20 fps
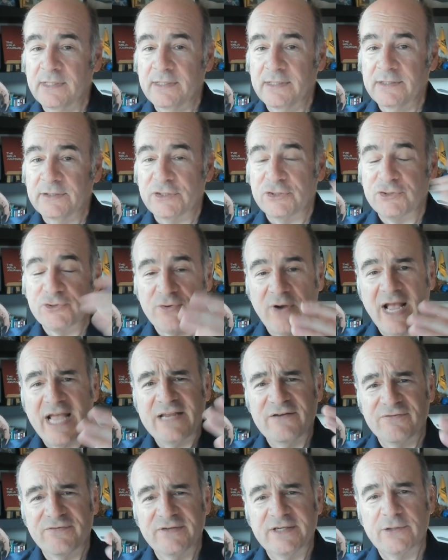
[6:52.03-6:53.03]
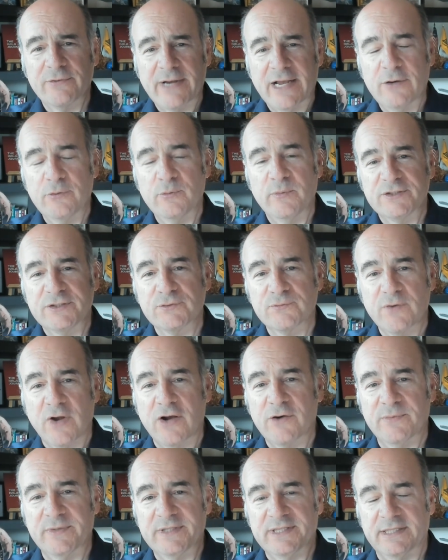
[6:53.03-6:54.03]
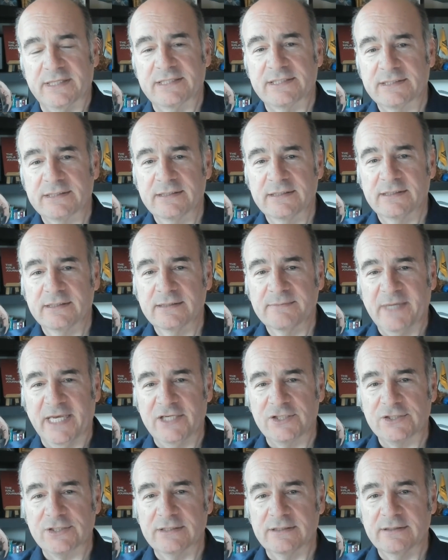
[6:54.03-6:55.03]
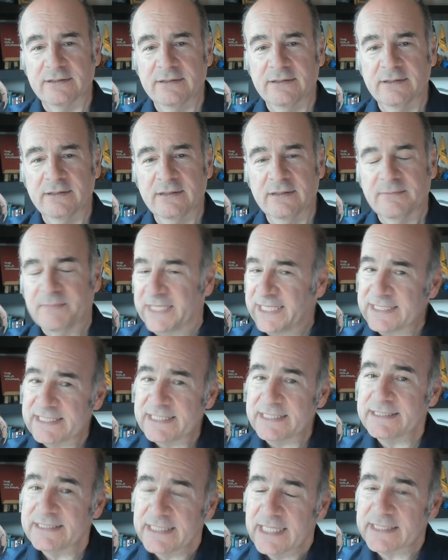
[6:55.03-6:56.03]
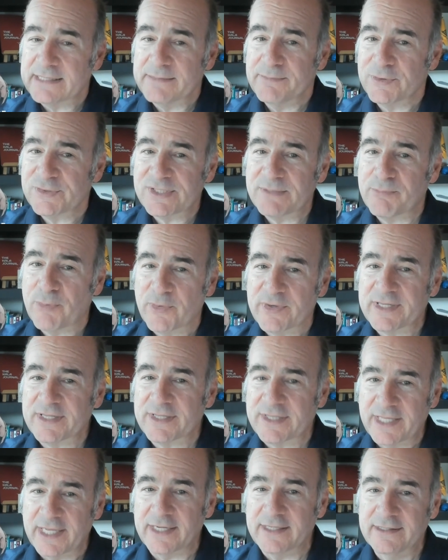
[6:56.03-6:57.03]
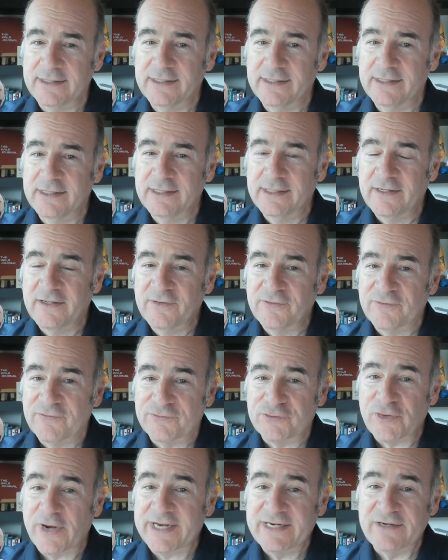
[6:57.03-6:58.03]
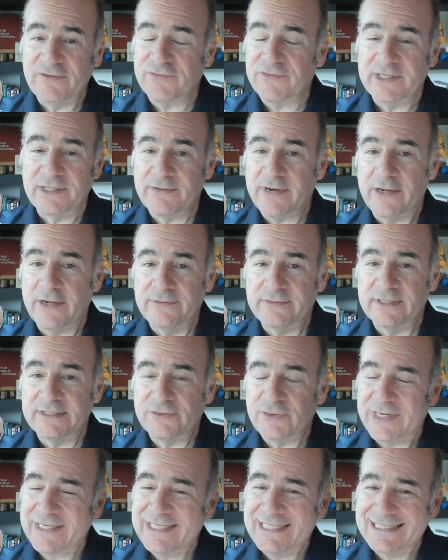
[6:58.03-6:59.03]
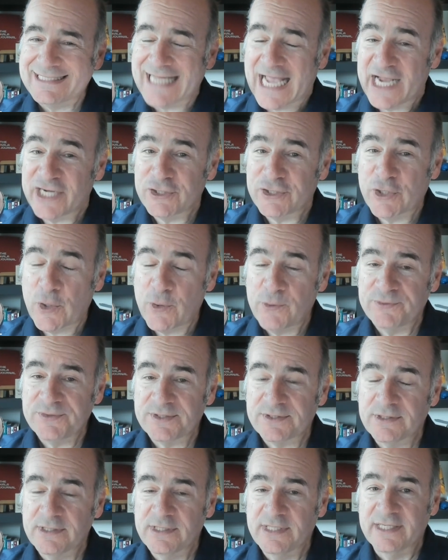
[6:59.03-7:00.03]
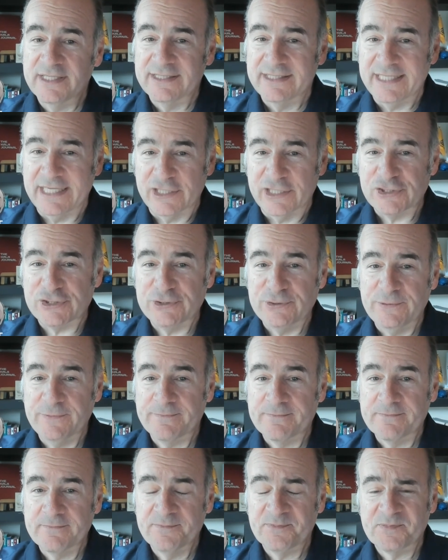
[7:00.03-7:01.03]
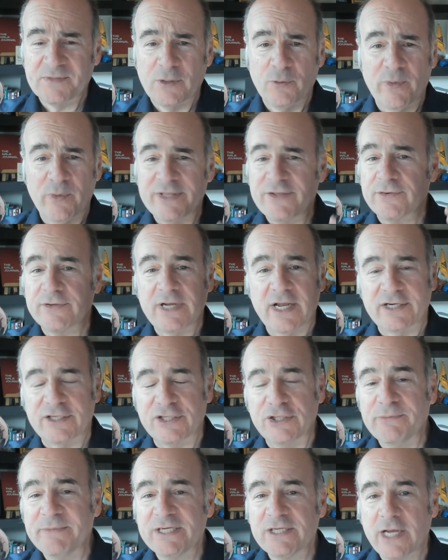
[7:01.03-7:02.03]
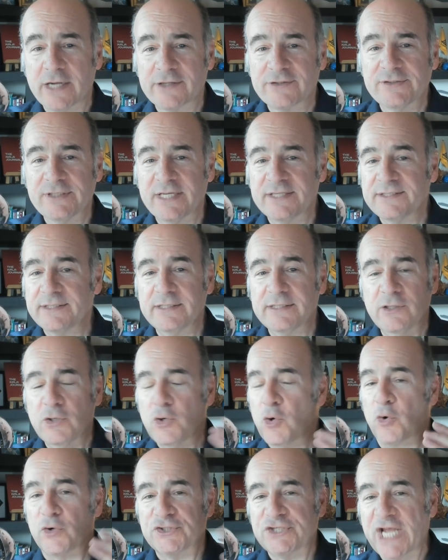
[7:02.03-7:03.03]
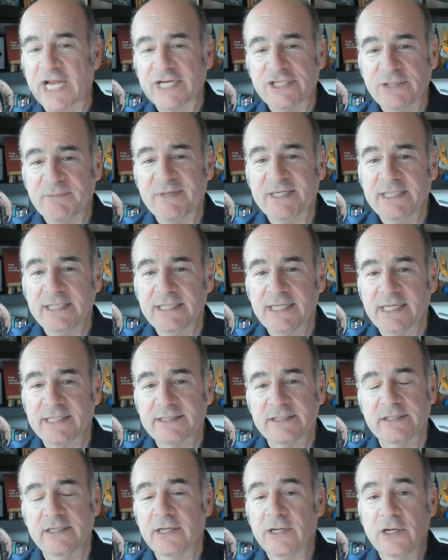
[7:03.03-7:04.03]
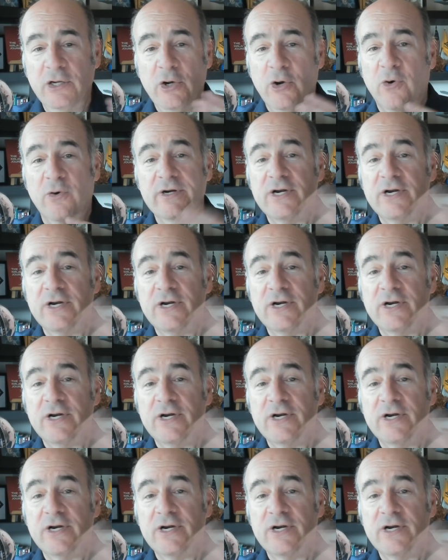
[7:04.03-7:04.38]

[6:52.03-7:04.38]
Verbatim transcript: to try and figure out what's wrong with this patient. Because isn't that the most important thing? Trying to figure out, trying to diagnose the issue, whether or not a human doctor does it, or ChatGPT does it, or an